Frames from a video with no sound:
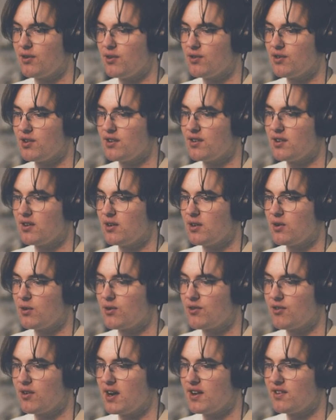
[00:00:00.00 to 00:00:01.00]
using to kill
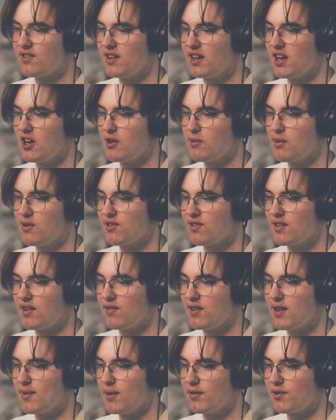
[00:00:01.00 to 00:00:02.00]
Grace and he almost
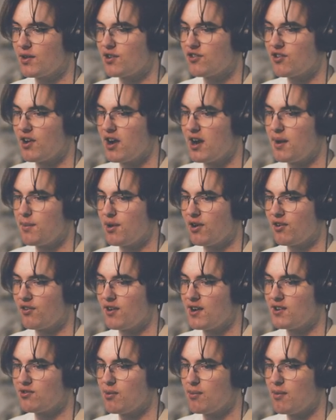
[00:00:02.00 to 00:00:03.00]
left them on the train but
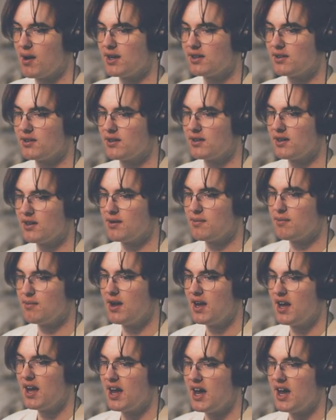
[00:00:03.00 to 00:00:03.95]
Grace reminded him